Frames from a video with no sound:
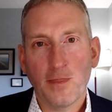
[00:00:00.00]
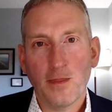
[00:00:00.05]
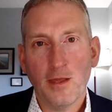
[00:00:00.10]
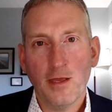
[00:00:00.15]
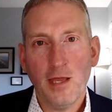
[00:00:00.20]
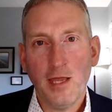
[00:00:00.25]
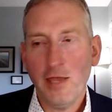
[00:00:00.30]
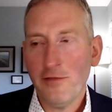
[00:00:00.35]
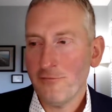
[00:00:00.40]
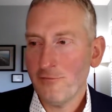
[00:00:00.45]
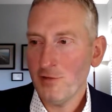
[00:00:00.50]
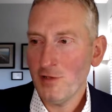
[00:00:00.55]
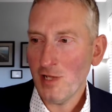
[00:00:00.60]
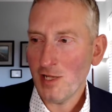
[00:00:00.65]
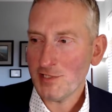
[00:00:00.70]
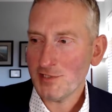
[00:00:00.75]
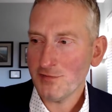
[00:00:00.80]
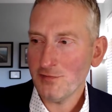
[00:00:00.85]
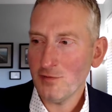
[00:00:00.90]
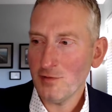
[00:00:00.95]
if
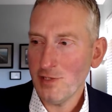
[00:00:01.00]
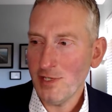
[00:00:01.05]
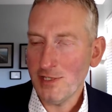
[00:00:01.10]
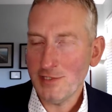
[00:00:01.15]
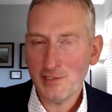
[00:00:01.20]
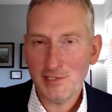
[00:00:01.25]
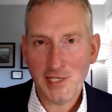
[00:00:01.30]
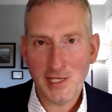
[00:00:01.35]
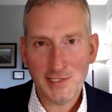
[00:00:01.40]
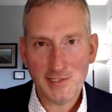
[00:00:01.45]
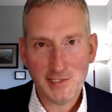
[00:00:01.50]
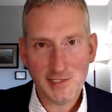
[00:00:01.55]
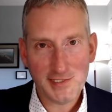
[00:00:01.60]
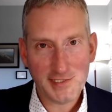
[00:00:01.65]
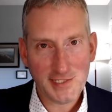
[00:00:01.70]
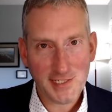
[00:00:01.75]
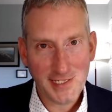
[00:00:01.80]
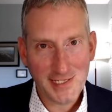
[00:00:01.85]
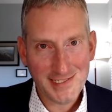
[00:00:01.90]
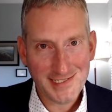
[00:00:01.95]
lustful intent
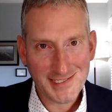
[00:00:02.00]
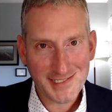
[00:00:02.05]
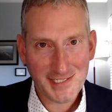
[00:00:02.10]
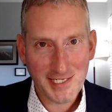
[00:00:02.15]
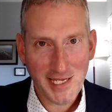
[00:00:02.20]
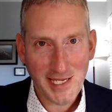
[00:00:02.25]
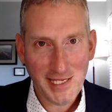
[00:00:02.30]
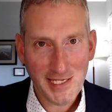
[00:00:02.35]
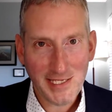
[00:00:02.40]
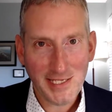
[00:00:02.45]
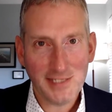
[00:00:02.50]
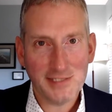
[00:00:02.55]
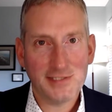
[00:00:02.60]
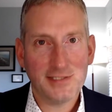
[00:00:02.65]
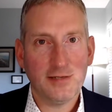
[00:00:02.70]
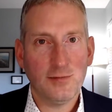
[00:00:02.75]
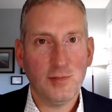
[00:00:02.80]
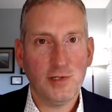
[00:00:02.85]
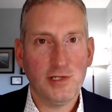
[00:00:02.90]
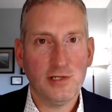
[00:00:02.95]
is taking
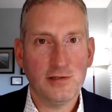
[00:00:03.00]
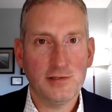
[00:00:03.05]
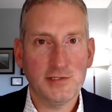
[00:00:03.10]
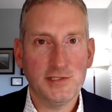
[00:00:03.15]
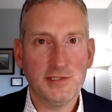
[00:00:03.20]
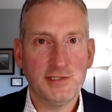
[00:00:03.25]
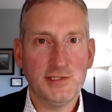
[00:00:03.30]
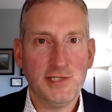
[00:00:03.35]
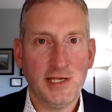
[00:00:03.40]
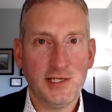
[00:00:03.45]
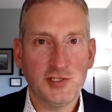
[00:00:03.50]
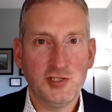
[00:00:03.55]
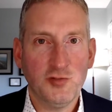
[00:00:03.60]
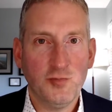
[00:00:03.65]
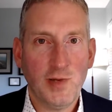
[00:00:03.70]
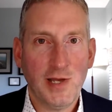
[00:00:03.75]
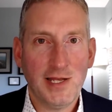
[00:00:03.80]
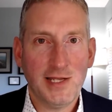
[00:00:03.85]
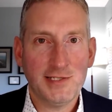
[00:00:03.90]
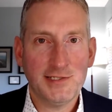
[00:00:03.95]
someone else's
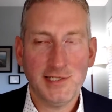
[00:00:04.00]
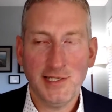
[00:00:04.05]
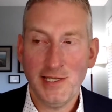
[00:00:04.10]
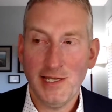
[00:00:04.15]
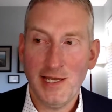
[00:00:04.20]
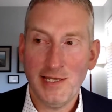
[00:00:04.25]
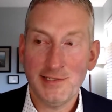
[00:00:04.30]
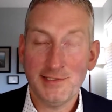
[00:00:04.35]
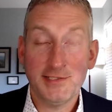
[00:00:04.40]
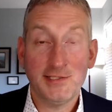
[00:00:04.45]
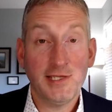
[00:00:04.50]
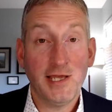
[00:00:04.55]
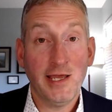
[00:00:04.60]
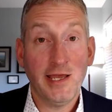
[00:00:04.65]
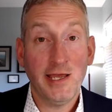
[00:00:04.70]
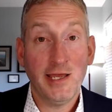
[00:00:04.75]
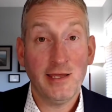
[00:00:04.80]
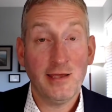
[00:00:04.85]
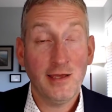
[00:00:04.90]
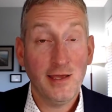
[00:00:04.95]
sexuality and
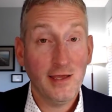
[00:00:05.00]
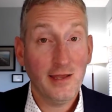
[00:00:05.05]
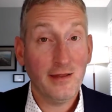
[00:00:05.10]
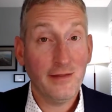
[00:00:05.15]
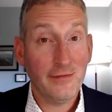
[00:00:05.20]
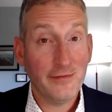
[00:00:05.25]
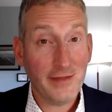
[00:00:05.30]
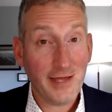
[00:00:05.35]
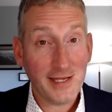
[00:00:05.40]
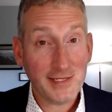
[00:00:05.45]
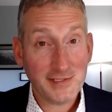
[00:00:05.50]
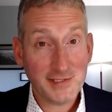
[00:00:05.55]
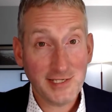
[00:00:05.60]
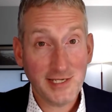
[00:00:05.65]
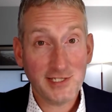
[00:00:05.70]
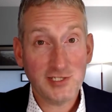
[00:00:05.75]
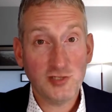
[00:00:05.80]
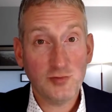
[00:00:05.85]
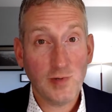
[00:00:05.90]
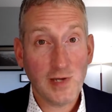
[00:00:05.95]
saying that
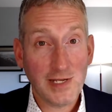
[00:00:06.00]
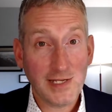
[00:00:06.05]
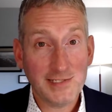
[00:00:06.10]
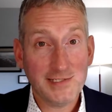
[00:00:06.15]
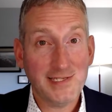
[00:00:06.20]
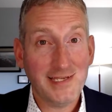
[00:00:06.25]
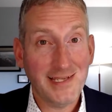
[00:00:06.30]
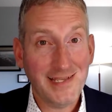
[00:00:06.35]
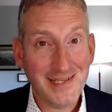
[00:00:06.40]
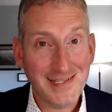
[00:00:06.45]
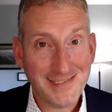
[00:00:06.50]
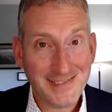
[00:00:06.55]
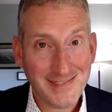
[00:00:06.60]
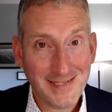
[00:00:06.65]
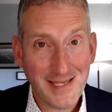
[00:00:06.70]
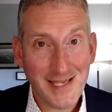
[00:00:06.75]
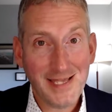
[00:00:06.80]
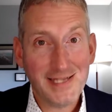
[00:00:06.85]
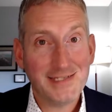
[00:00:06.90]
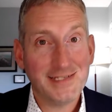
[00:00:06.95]
sexuality is
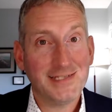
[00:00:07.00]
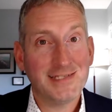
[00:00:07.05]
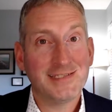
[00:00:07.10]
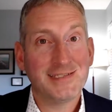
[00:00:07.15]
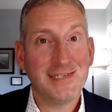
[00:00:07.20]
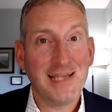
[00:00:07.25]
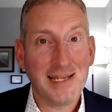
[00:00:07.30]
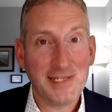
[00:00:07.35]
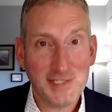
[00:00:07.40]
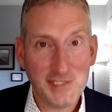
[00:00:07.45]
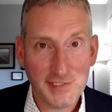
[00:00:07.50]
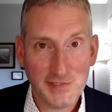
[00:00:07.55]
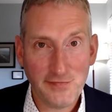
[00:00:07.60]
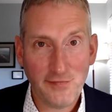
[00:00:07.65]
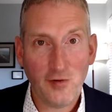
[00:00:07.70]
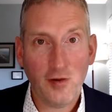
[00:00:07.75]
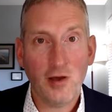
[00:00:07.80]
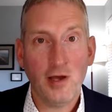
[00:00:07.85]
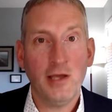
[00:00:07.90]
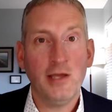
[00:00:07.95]
there to
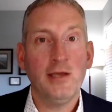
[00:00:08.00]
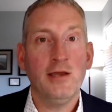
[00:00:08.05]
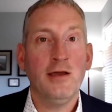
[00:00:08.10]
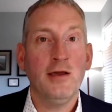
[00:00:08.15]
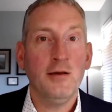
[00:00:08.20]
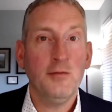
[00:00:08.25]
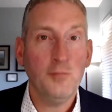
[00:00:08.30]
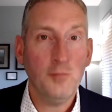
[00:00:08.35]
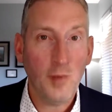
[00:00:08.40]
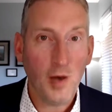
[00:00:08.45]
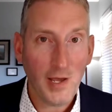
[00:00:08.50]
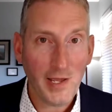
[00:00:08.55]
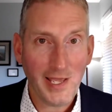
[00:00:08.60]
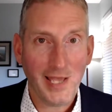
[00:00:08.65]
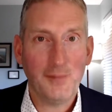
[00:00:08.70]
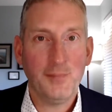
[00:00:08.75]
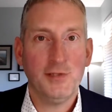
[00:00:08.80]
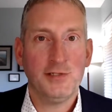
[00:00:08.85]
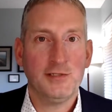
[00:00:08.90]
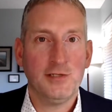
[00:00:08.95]
satisfy my
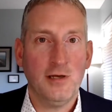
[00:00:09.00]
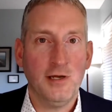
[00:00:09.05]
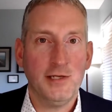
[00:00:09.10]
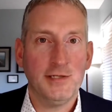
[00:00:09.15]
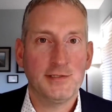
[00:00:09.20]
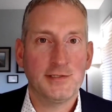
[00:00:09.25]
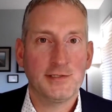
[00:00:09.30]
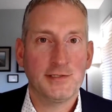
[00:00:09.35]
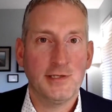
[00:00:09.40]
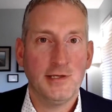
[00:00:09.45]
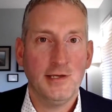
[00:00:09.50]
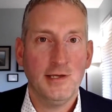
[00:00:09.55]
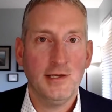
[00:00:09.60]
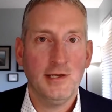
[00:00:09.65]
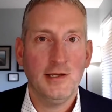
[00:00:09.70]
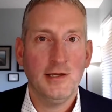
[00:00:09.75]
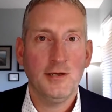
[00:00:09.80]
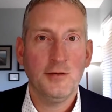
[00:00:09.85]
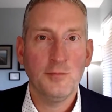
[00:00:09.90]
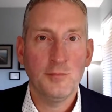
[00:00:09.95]
appetites,
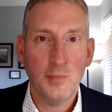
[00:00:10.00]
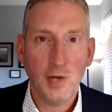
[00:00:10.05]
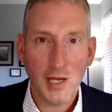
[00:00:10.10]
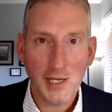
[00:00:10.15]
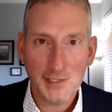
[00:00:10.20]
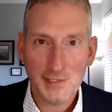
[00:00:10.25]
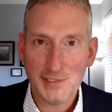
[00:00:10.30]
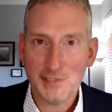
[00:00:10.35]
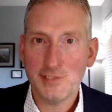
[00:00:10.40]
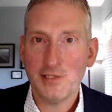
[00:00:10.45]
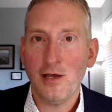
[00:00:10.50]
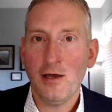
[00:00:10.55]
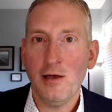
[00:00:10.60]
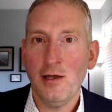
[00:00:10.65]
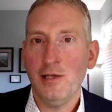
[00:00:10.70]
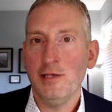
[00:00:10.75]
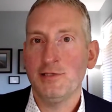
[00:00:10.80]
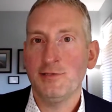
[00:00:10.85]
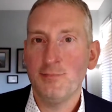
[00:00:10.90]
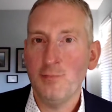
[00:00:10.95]
my
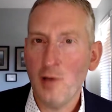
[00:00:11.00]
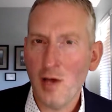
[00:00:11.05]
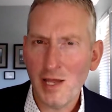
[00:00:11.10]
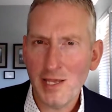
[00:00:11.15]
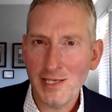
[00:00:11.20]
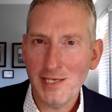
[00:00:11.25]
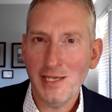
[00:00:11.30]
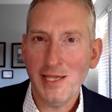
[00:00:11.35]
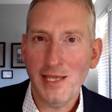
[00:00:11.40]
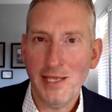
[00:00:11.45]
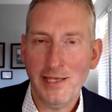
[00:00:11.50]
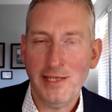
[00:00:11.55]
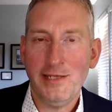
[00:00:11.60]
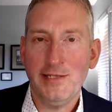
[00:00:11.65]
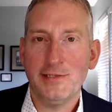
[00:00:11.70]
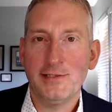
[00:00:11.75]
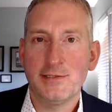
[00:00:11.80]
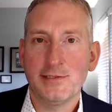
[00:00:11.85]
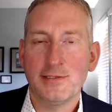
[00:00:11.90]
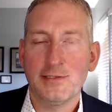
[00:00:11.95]
desires, my
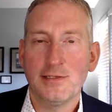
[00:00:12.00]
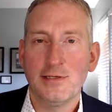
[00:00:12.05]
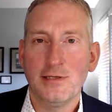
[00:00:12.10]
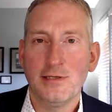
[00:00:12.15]
needs,